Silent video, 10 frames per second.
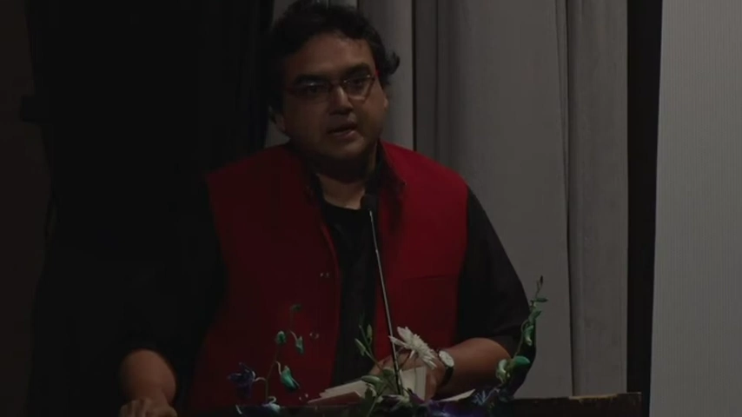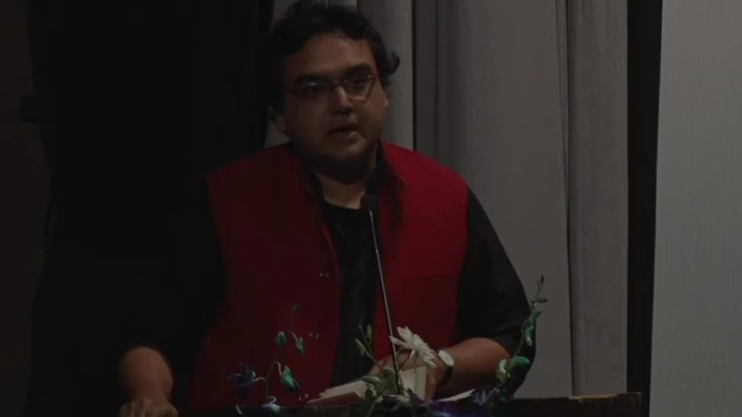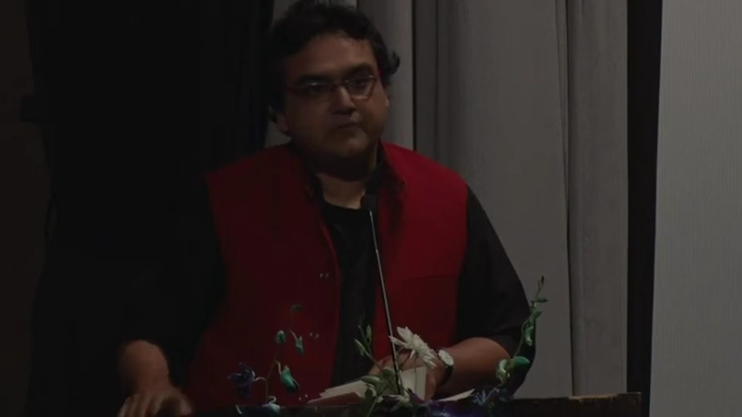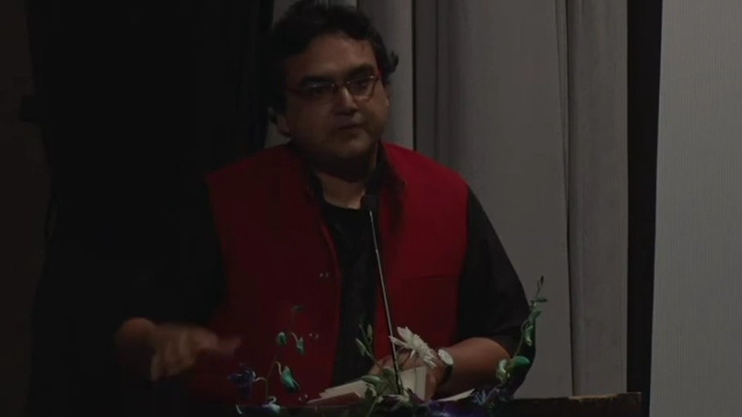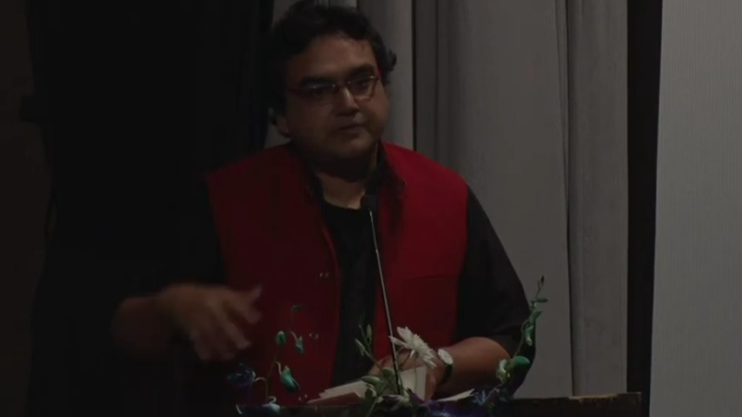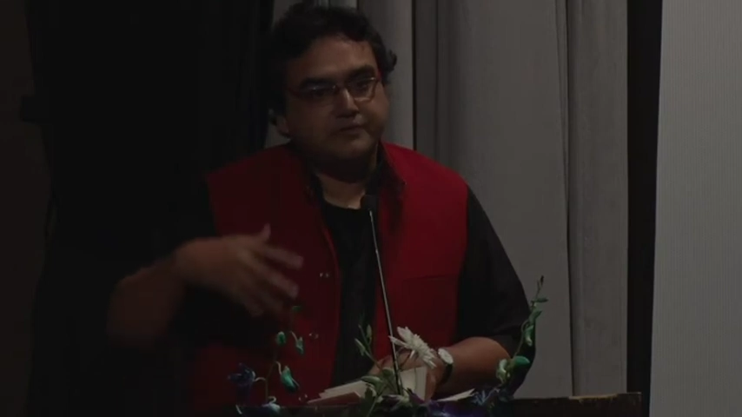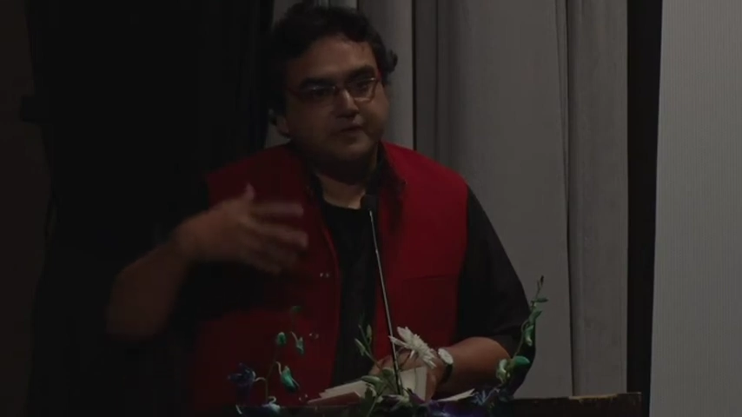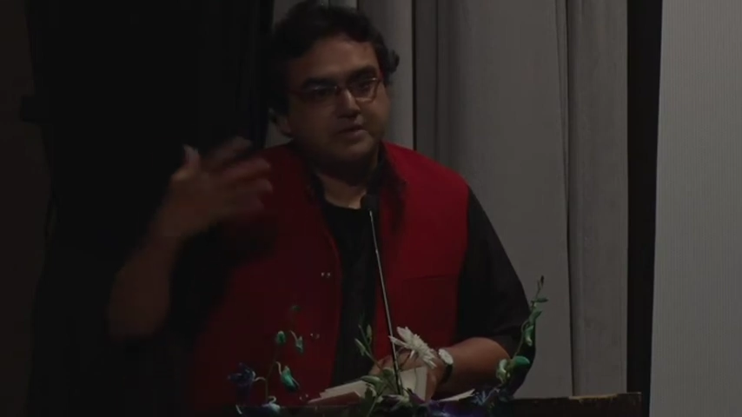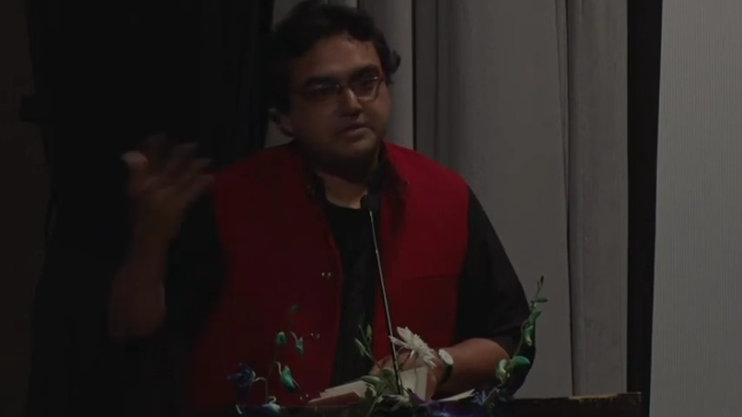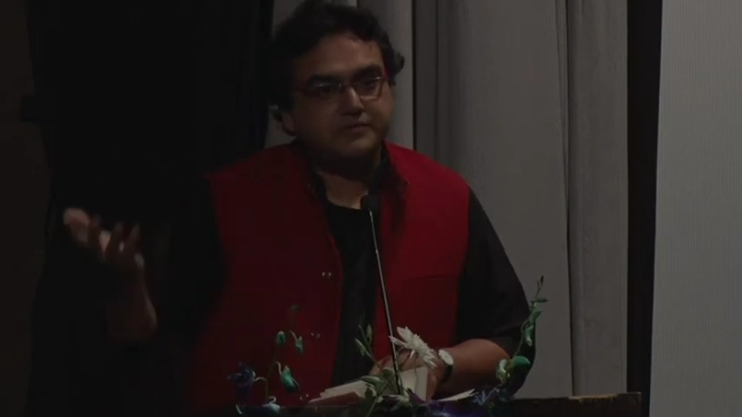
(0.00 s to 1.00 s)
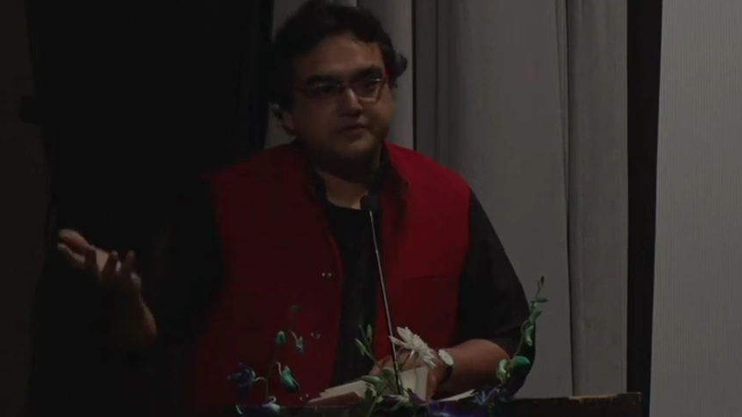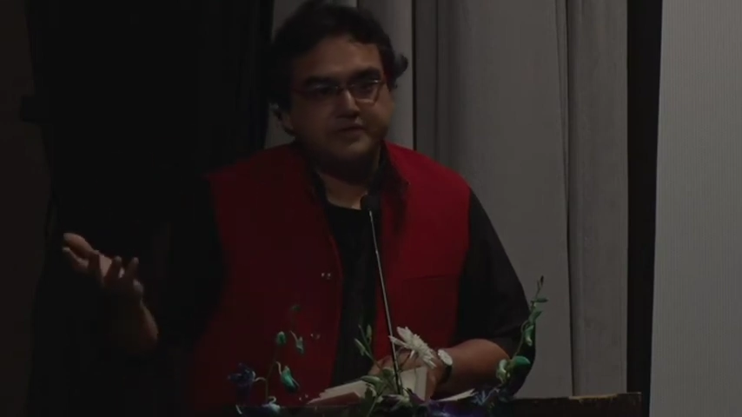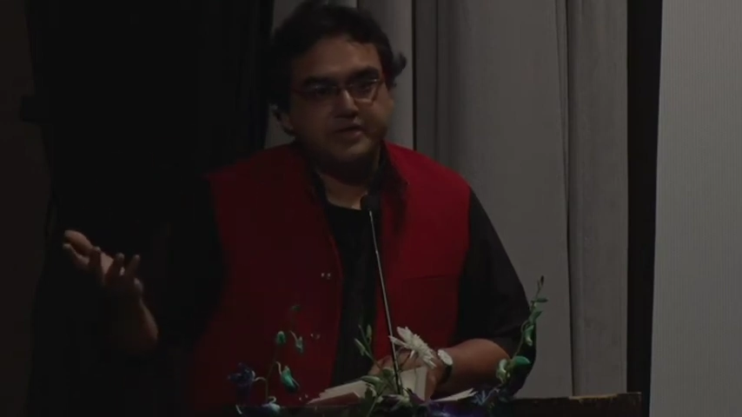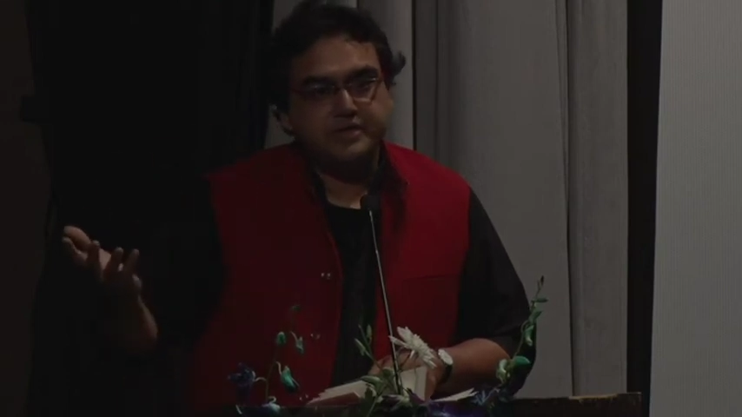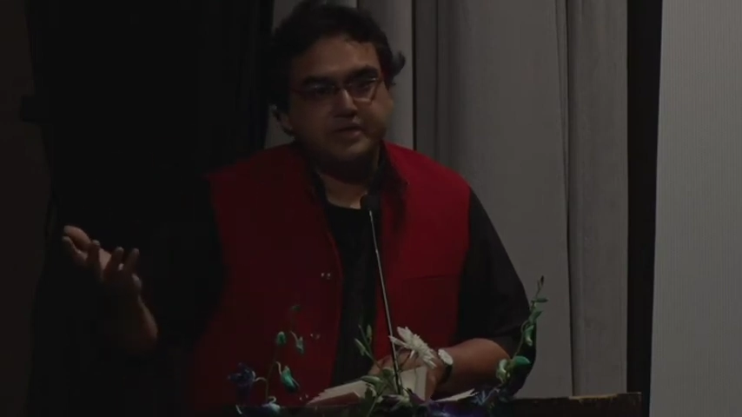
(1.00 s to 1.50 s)
and for the first
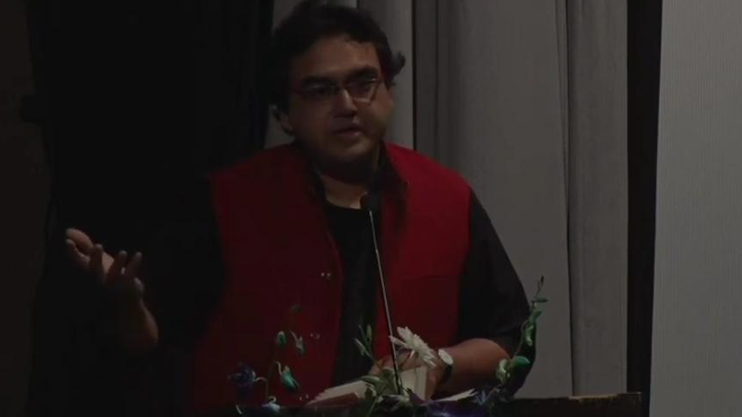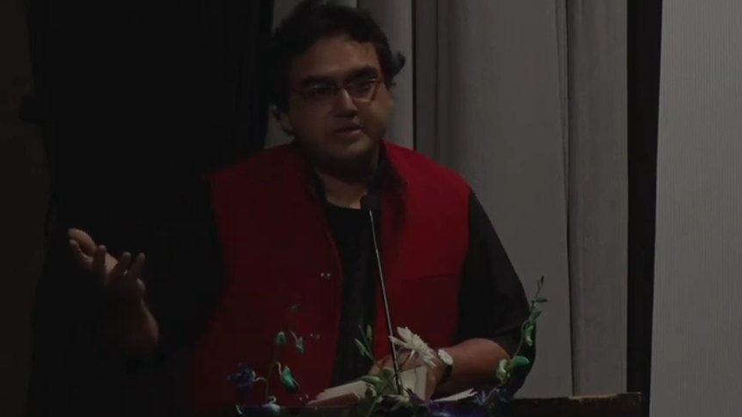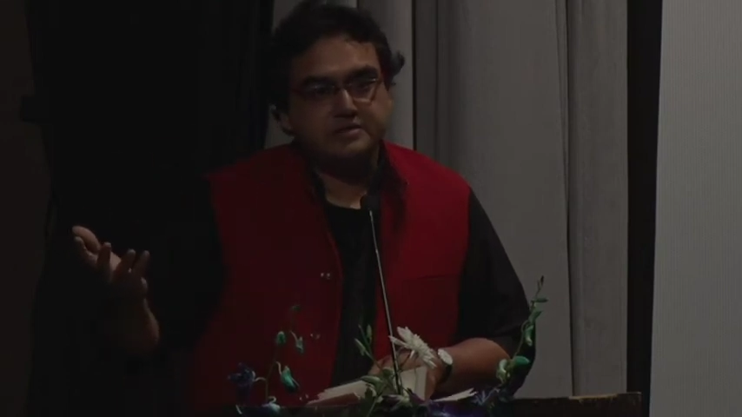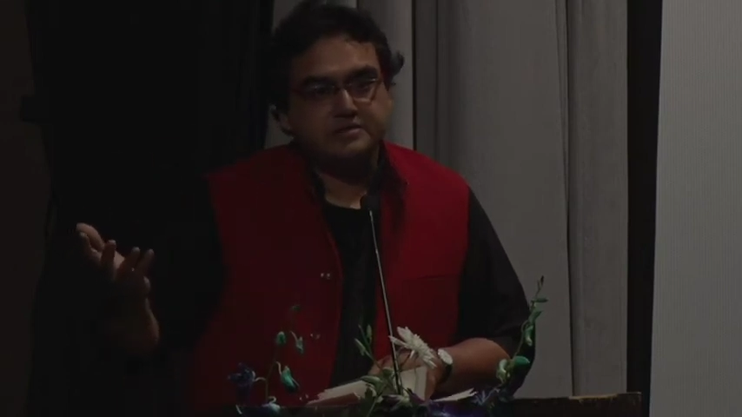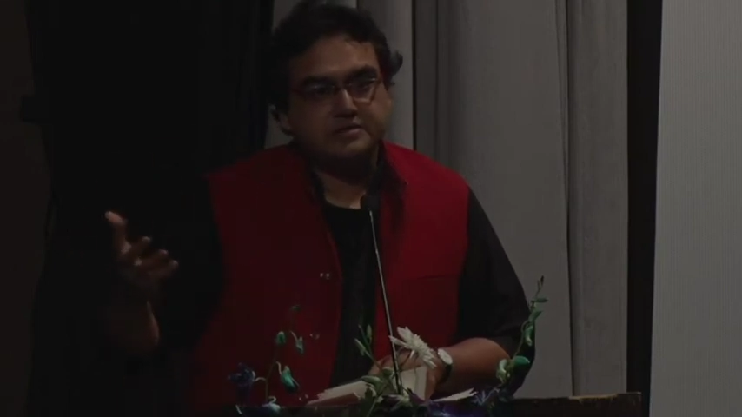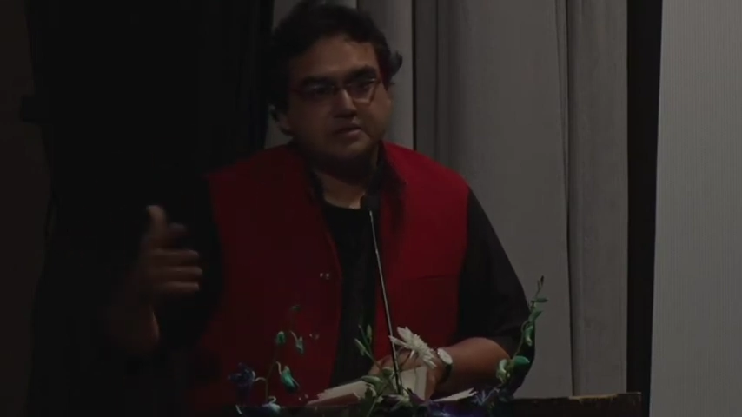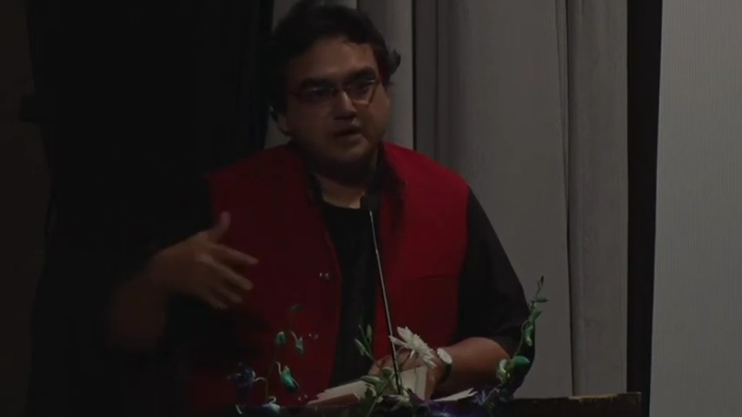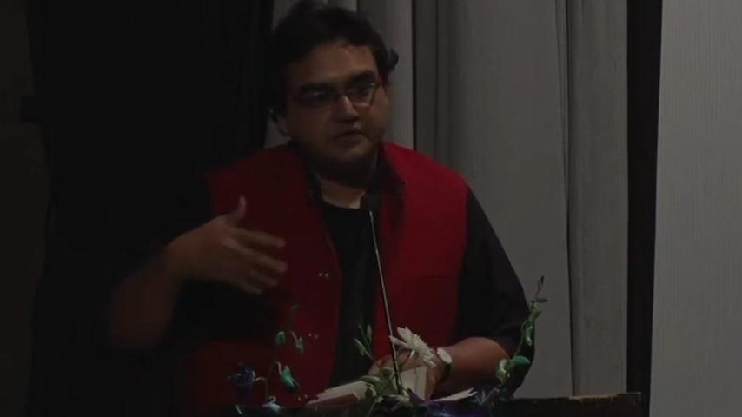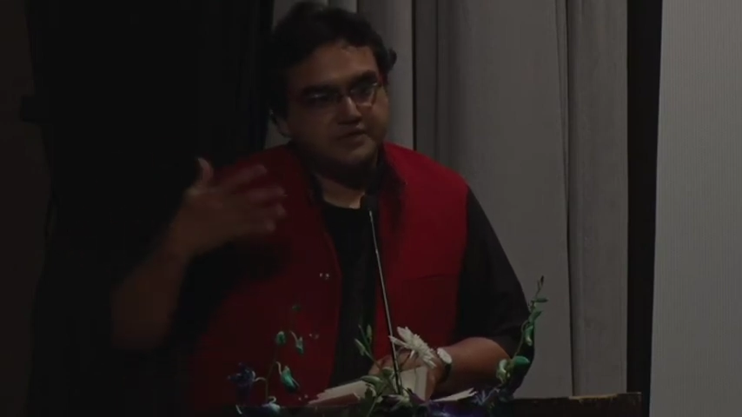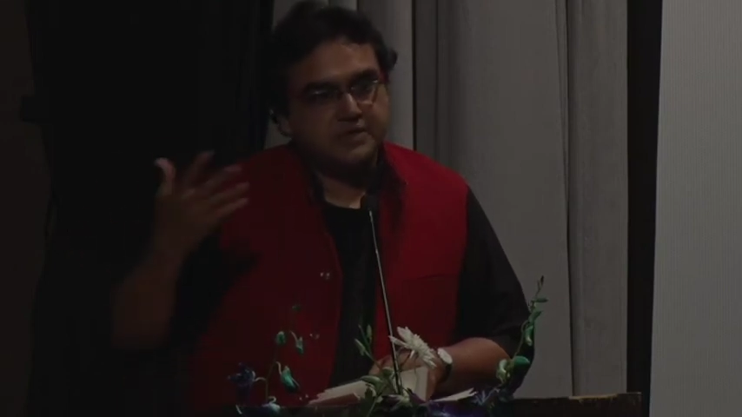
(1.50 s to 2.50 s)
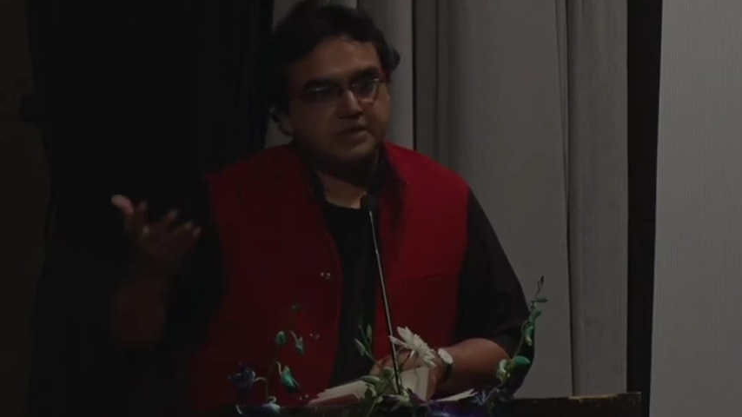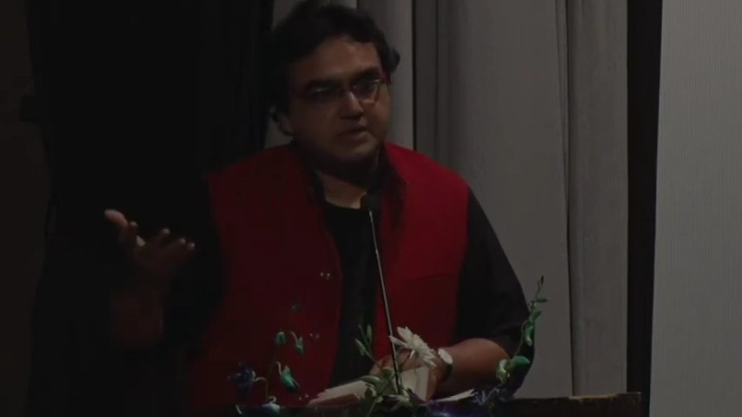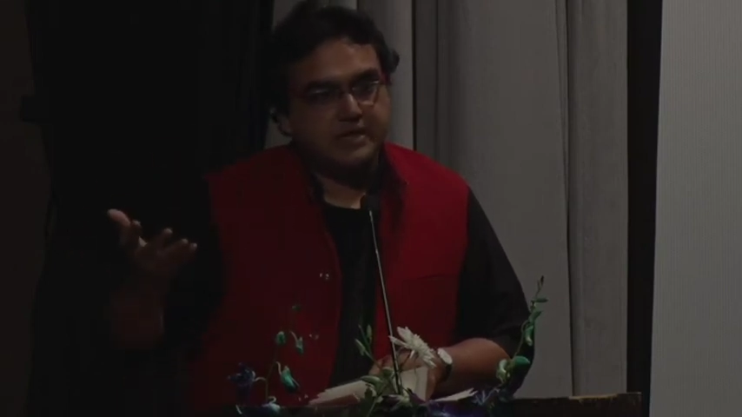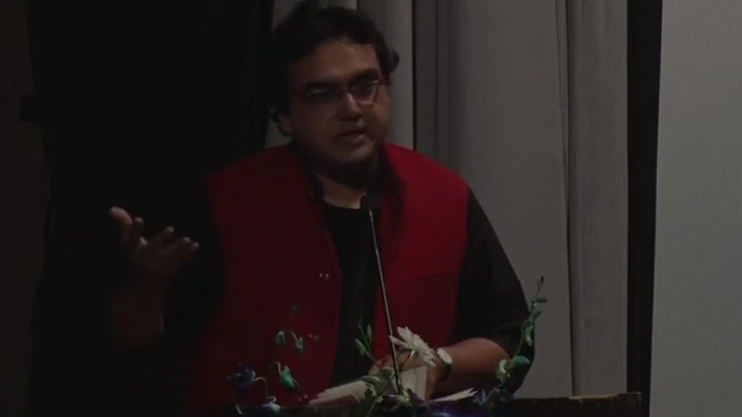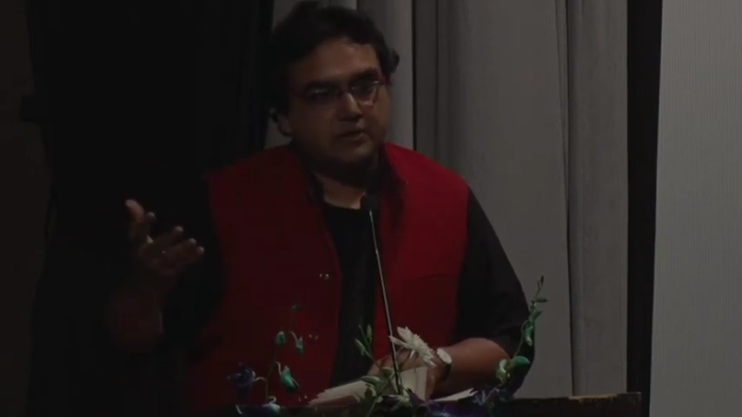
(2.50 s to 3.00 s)
15 days after her
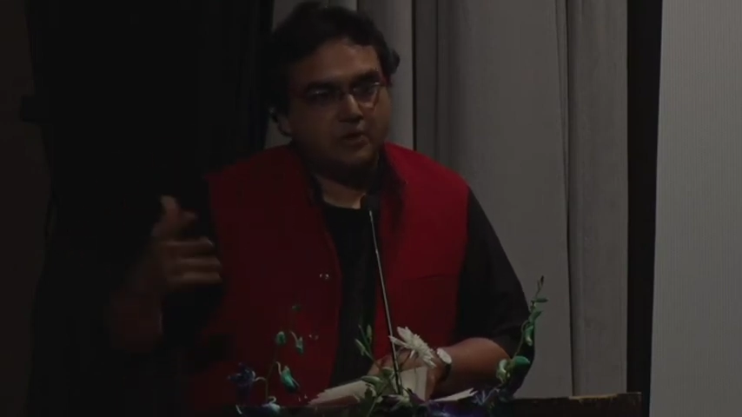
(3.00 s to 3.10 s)
death,